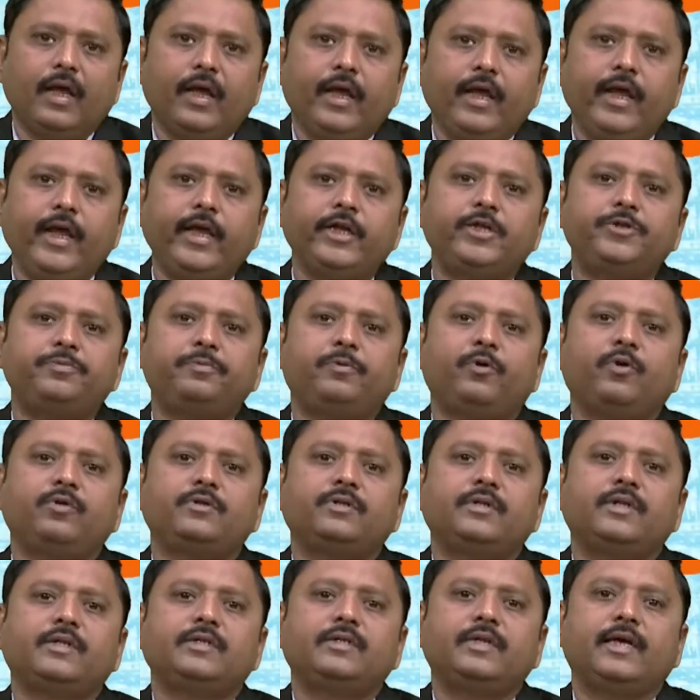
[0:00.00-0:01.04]
Each
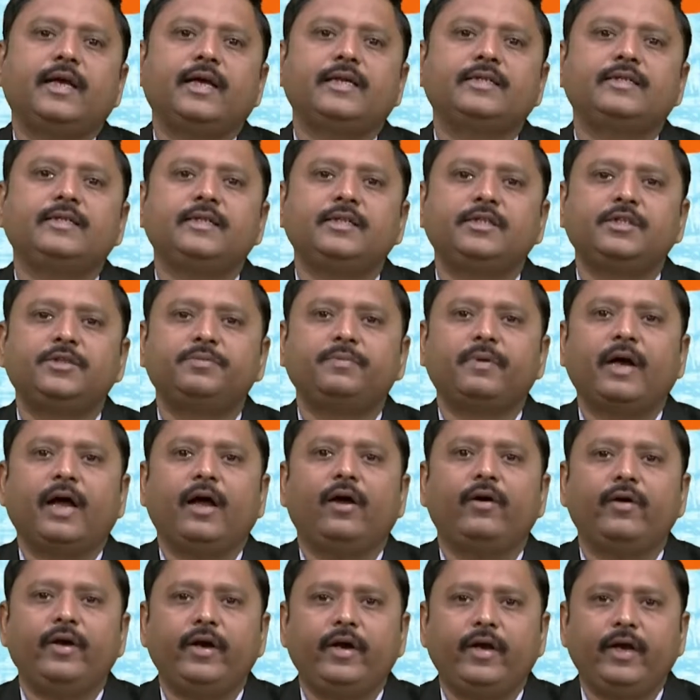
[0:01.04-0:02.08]
process has its
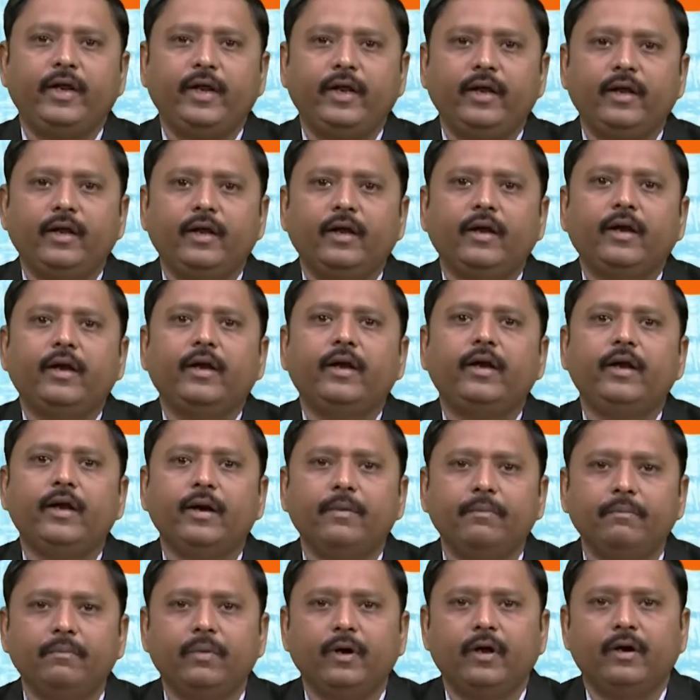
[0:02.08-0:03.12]
priority
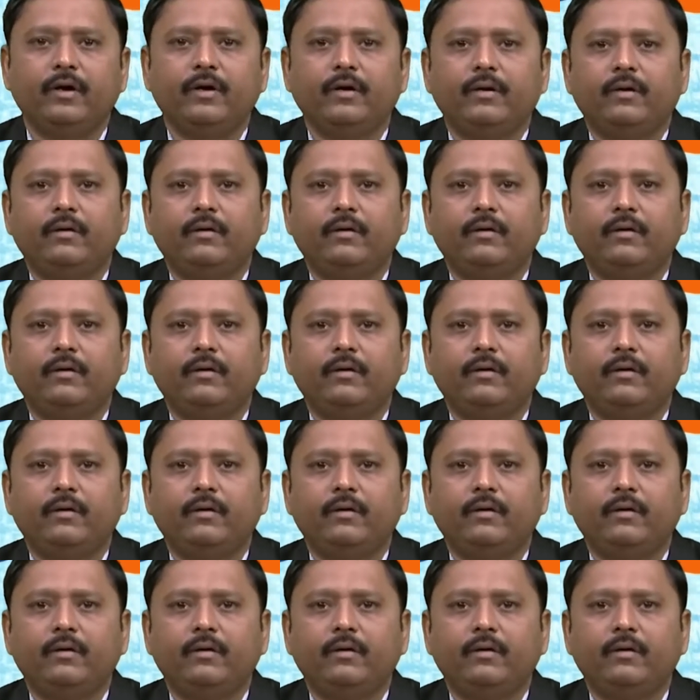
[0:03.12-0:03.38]
number